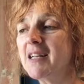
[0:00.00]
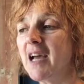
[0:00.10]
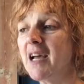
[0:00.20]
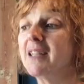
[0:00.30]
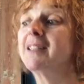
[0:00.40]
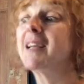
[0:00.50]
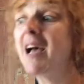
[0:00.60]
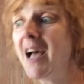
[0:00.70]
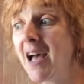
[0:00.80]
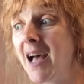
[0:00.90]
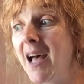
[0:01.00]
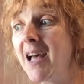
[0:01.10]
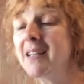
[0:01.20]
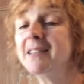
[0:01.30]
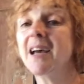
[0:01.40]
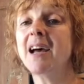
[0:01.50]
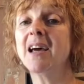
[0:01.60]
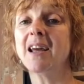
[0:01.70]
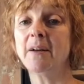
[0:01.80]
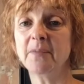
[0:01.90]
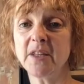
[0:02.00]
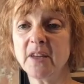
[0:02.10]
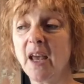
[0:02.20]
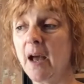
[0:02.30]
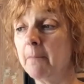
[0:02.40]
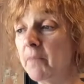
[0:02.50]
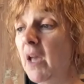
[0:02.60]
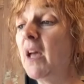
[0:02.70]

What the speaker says: da, da, da, da. There's a gap.